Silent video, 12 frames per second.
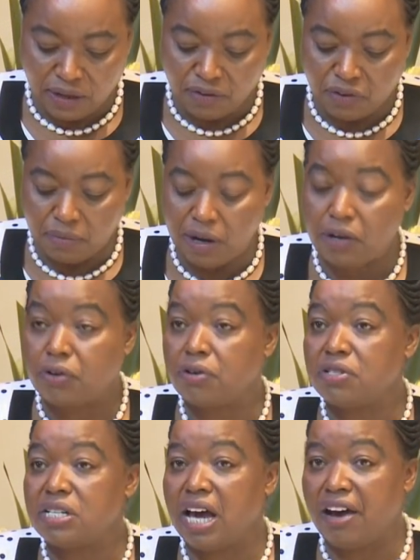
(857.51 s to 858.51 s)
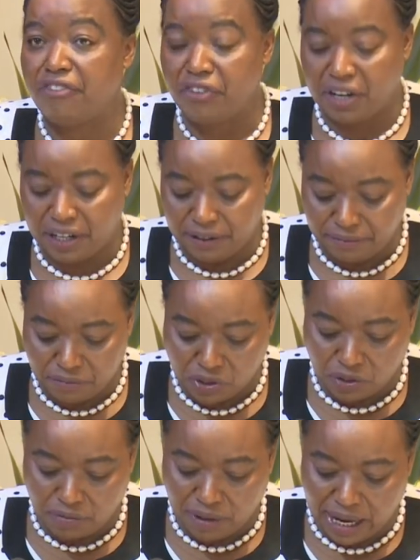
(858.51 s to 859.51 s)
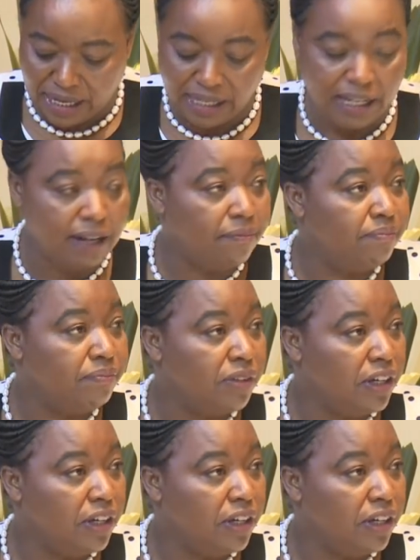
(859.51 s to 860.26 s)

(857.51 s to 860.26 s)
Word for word: from across Africa, Somalia,